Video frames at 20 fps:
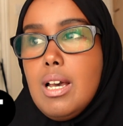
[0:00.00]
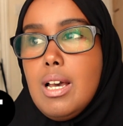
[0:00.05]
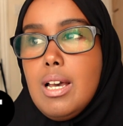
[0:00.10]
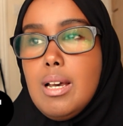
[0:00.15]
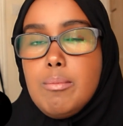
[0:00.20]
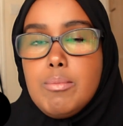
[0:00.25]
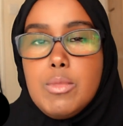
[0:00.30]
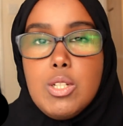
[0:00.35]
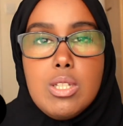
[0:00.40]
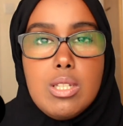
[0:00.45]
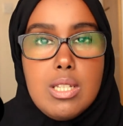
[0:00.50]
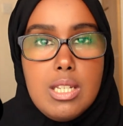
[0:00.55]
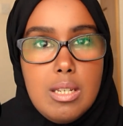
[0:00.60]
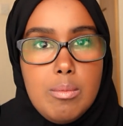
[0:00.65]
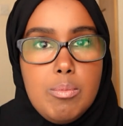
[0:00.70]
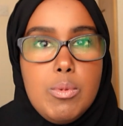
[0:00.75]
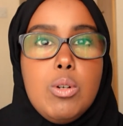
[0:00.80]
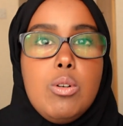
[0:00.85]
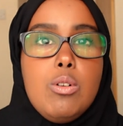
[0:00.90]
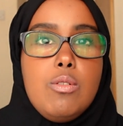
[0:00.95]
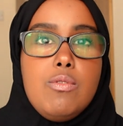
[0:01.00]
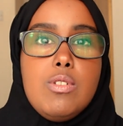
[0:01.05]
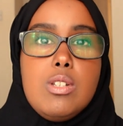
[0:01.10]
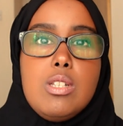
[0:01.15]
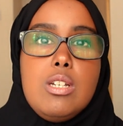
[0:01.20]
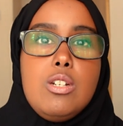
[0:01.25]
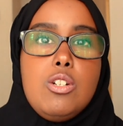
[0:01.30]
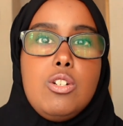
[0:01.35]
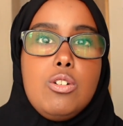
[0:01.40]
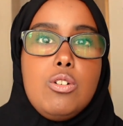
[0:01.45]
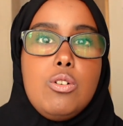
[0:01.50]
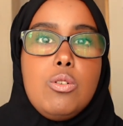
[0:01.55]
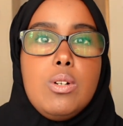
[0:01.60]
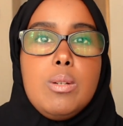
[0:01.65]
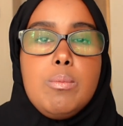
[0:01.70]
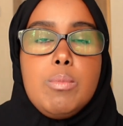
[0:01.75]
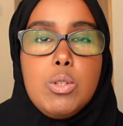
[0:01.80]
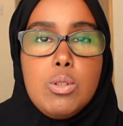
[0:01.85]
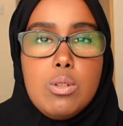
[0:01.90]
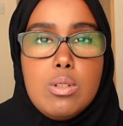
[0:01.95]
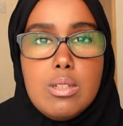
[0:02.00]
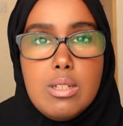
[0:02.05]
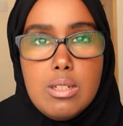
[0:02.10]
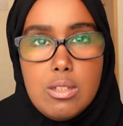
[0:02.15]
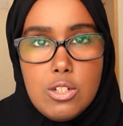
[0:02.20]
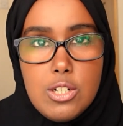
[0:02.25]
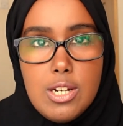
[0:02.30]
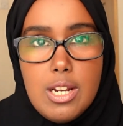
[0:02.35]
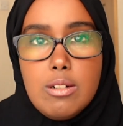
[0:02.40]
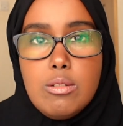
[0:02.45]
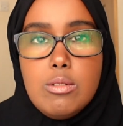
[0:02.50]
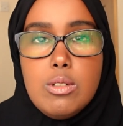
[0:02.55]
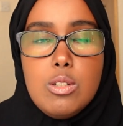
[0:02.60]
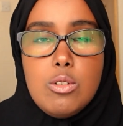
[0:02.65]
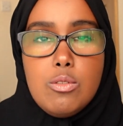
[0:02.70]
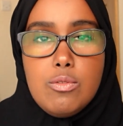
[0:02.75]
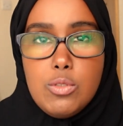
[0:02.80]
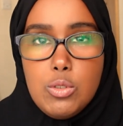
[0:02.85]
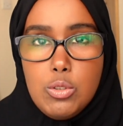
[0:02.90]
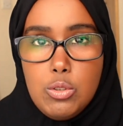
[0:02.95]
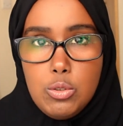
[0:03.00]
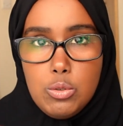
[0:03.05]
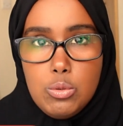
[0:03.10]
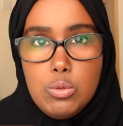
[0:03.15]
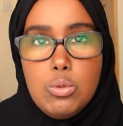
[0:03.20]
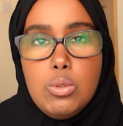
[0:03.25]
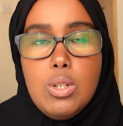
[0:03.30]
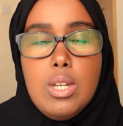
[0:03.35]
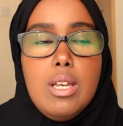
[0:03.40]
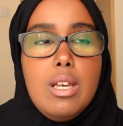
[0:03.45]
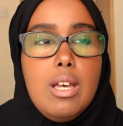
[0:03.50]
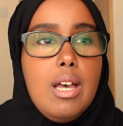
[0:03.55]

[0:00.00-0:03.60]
Um, just keep the conversation going, because this channel is for you,